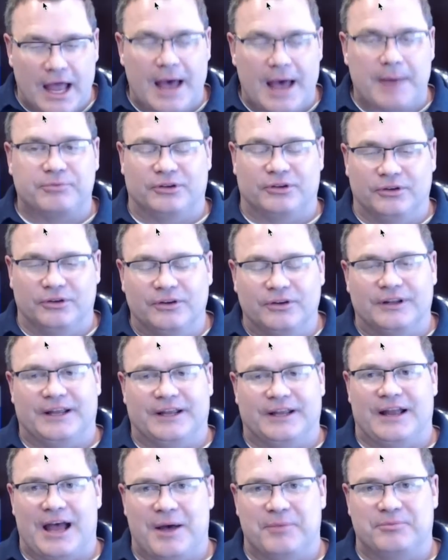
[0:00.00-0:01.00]

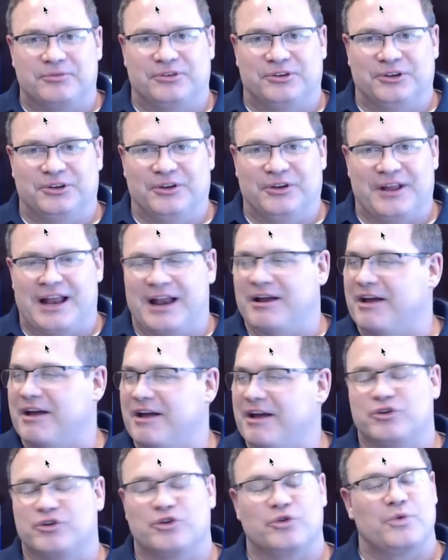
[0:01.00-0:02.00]
Absolutely, absolutely. And I
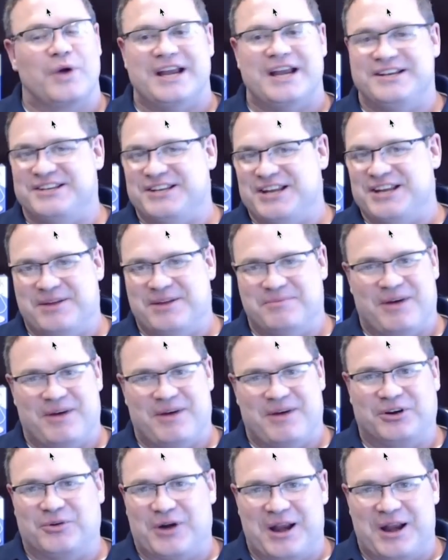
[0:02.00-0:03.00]
have a great team. I
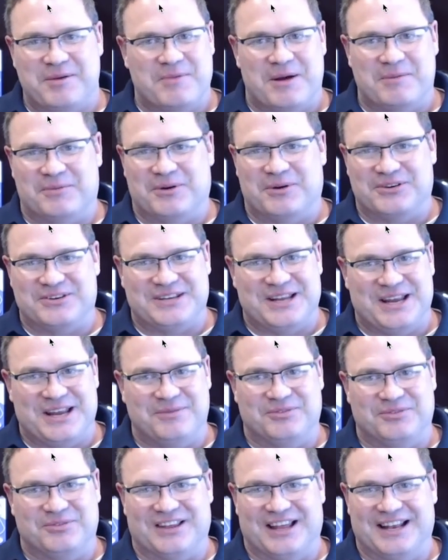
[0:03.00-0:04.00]
have a great number of
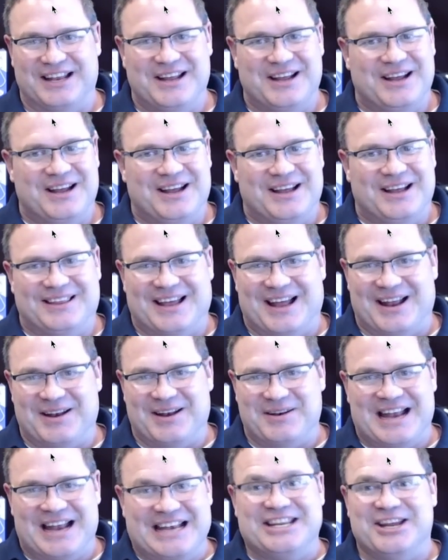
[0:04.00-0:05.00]
teams that
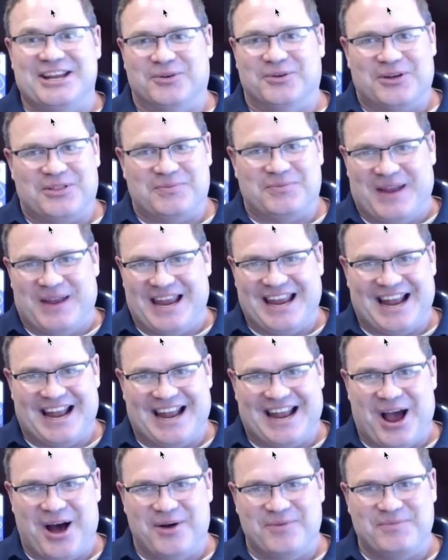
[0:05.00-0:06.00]
deal with me
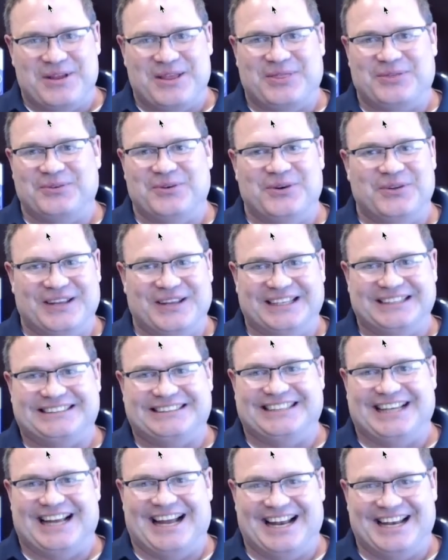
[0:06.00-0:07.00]
and help me through
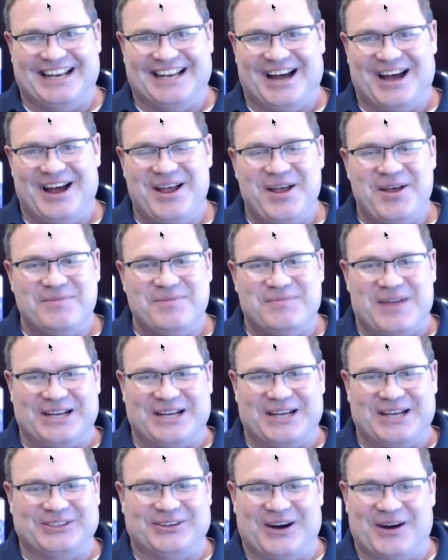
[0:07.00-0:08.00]
this and make
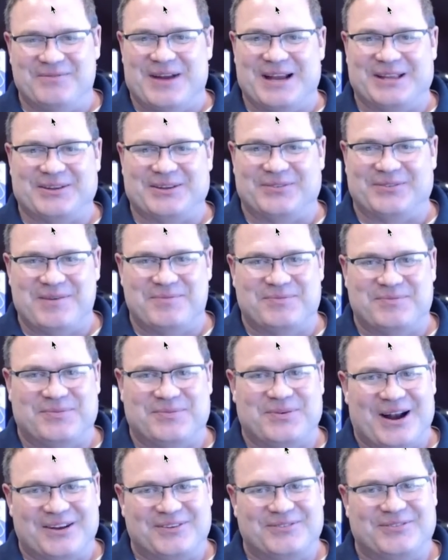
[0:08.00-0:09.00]
sure I make the right
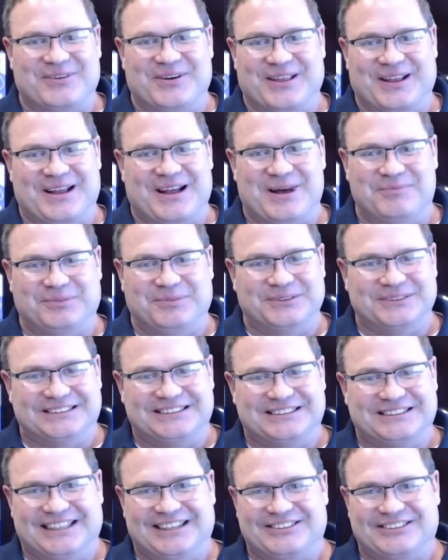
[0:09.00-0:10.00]
product for the
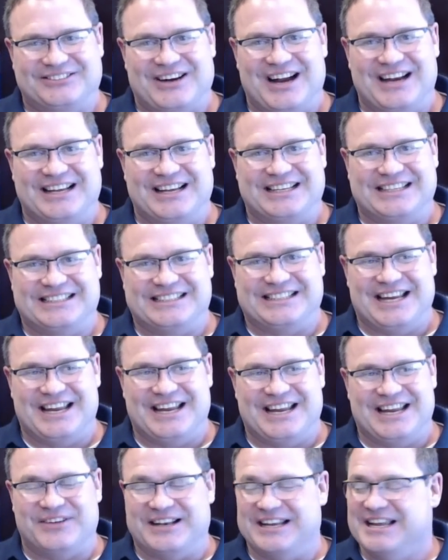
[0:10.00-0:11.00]
couples that are trying to
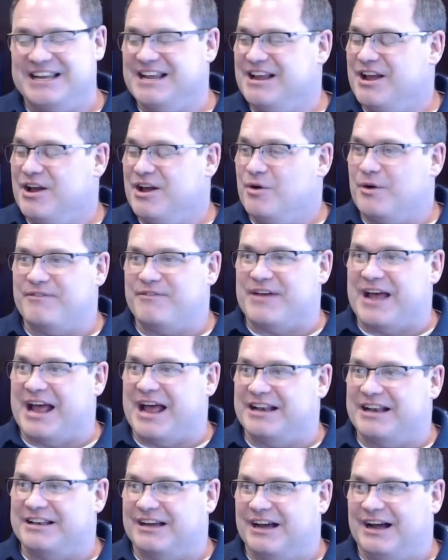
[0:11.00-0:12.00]
conceive. And we've
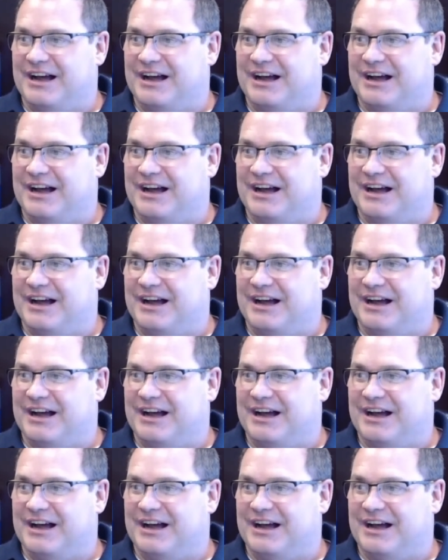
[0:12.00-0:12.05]
had